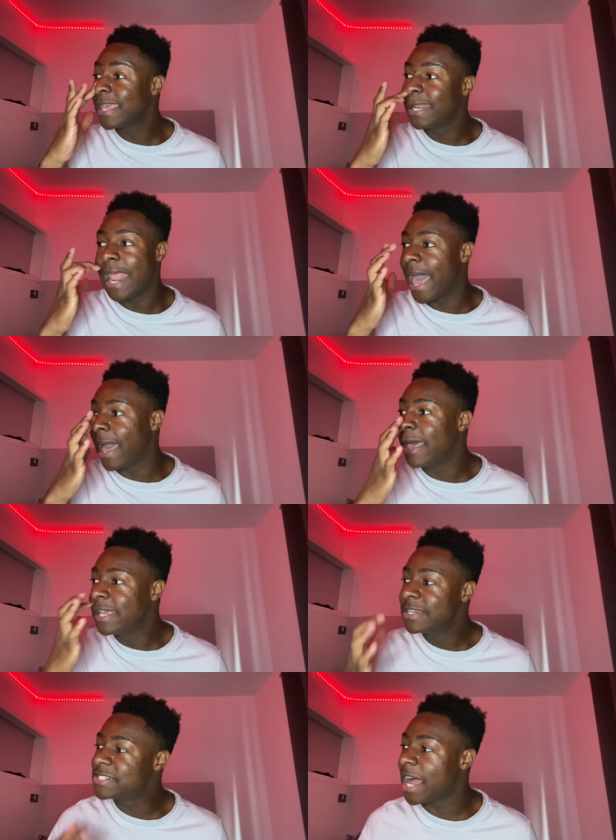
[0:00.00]
Like,
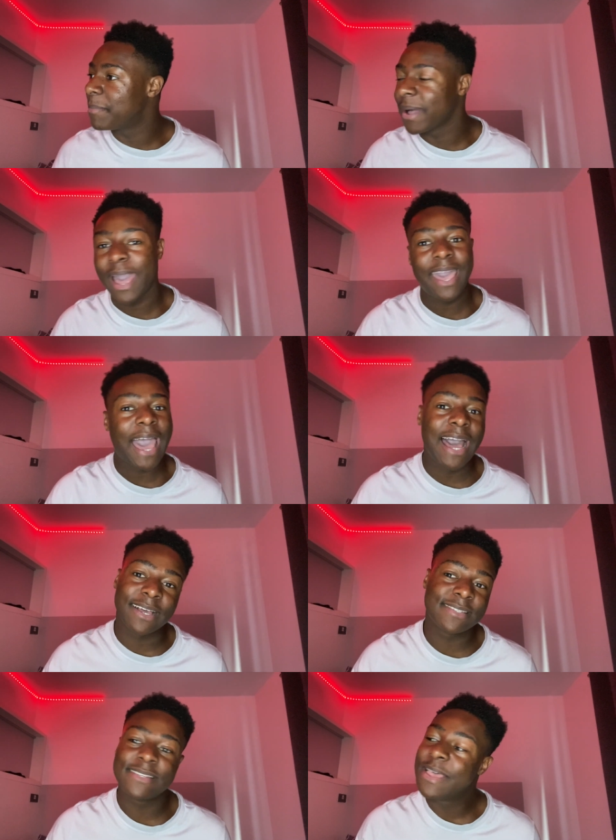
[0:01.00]
shout out my guy
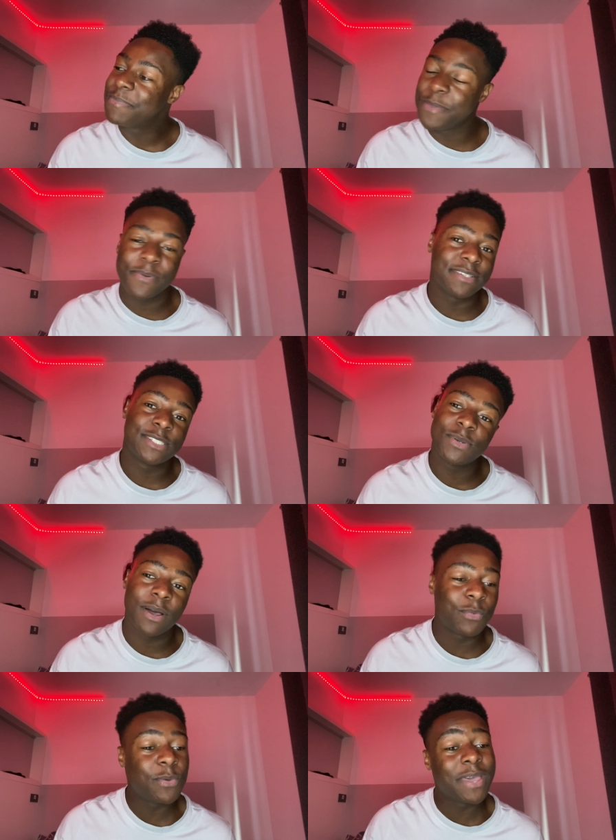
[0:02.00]
Axe. People on Twitter,
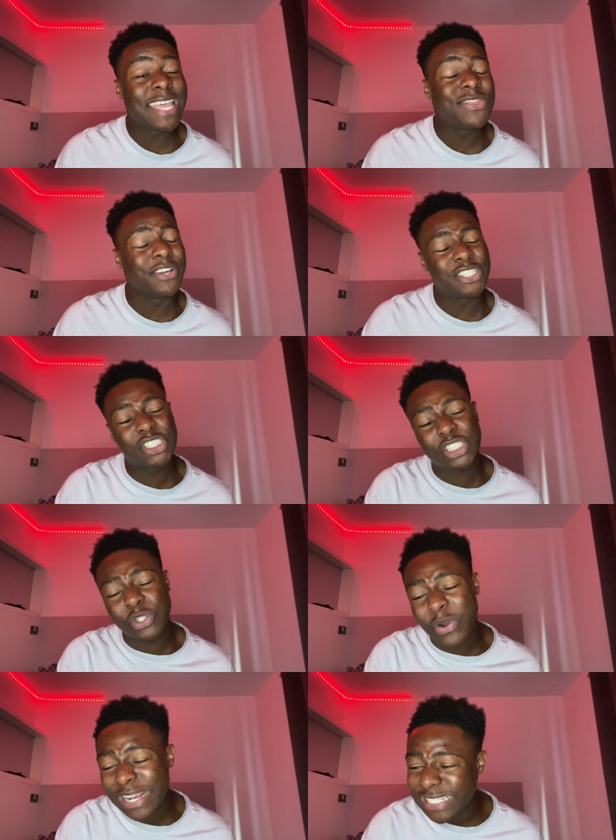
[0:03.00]
we were in the
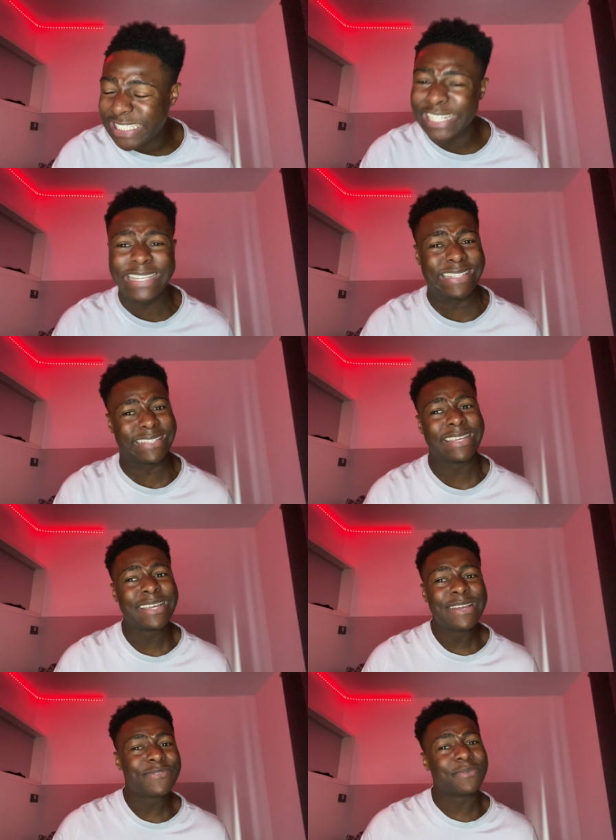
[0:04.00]
trenches
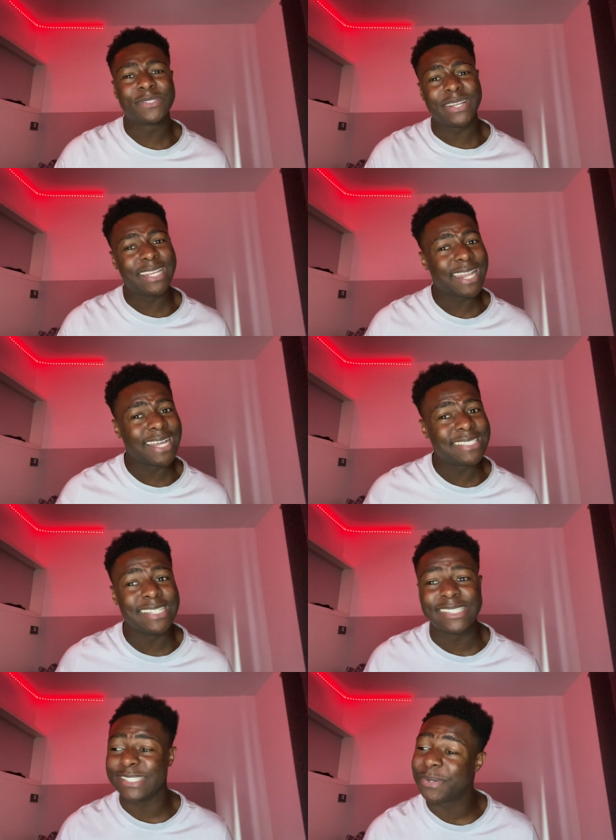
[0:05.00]
from
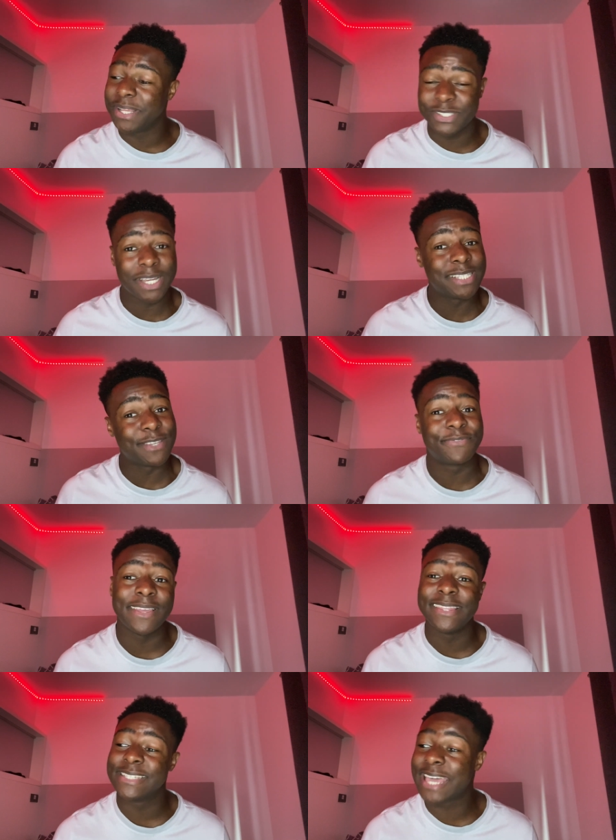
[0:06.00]
2019 to 20 trying to
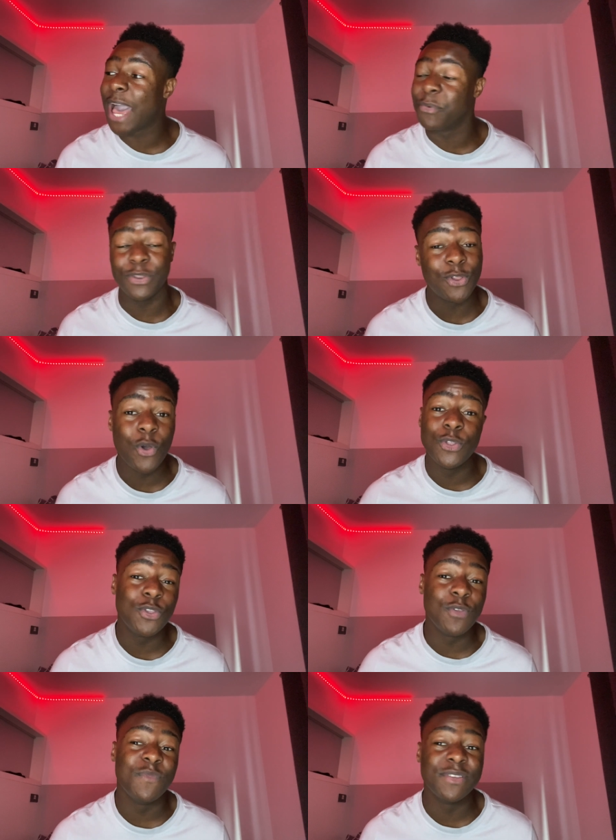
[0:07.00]
defend this guy when no
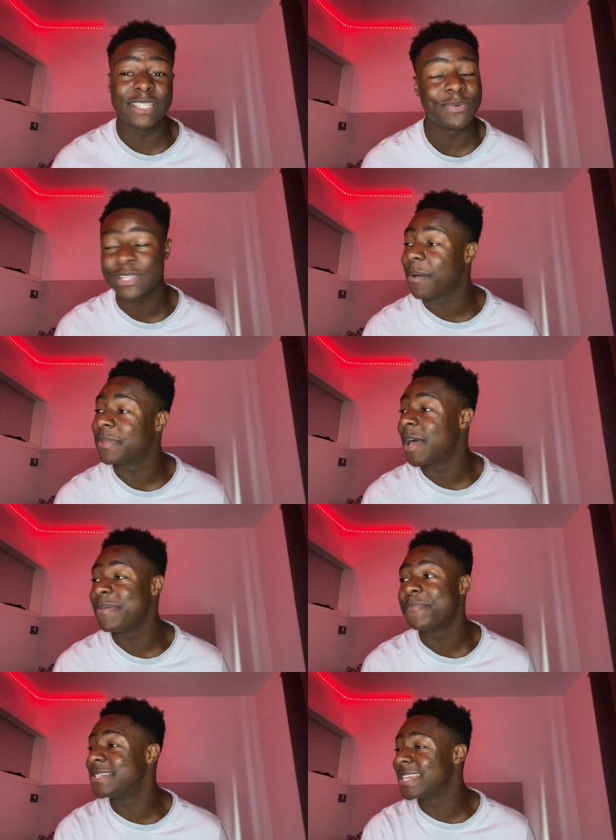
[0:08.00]
new music was coming out.
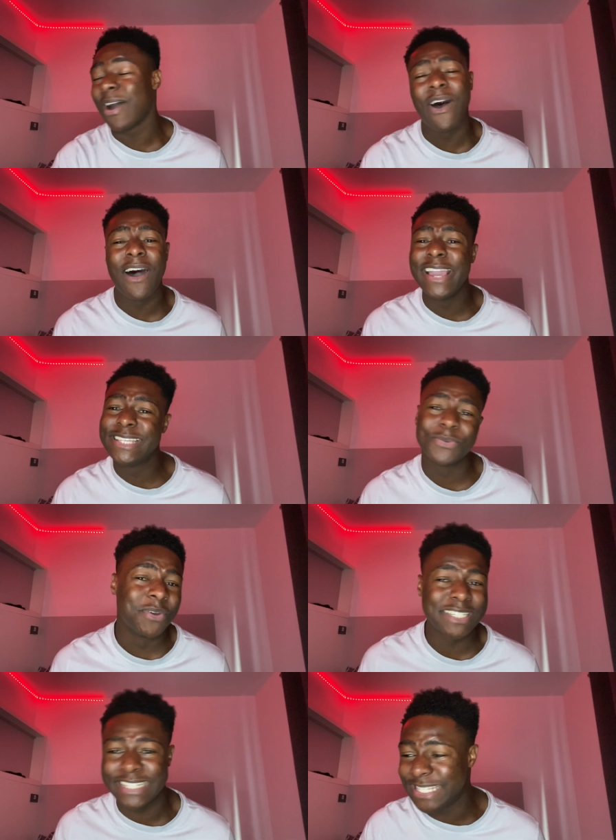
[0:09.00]
People say, oh, he's
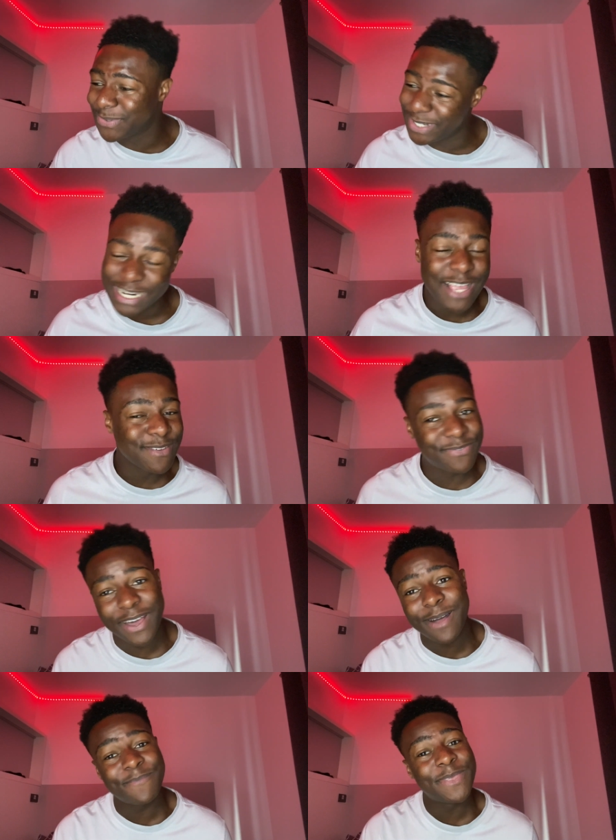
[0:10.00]
washed.
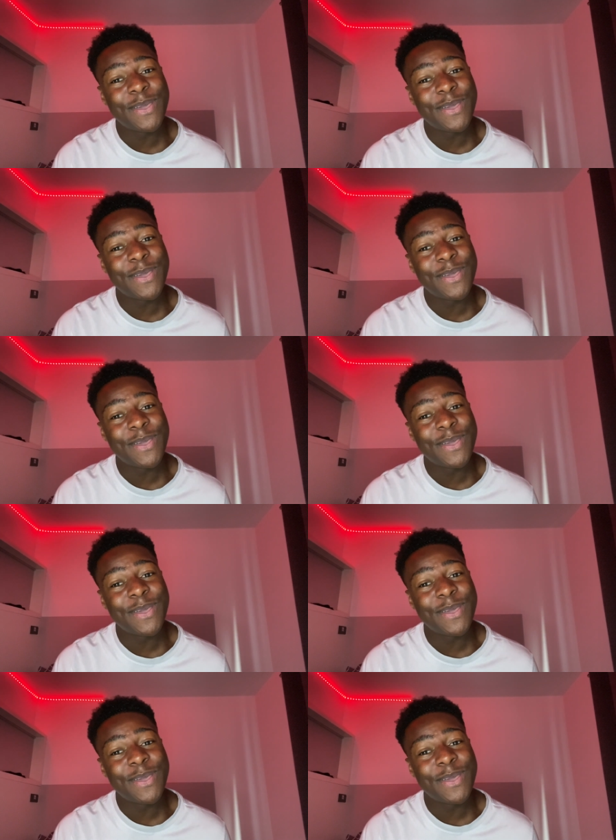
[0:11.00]
Fam,